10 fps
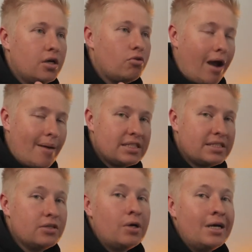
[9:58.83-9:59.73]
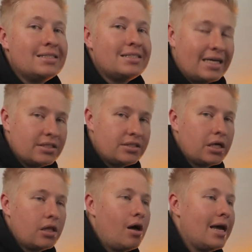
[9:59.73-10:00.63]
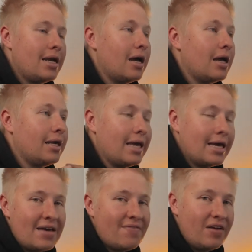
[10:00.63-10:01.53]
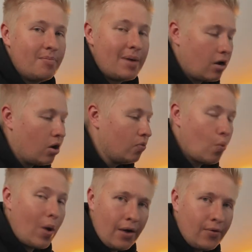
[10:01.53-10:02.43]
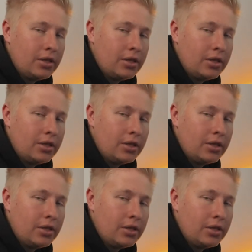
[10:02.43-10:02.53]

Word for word: grab a still, send it to the client, get their feedback on how it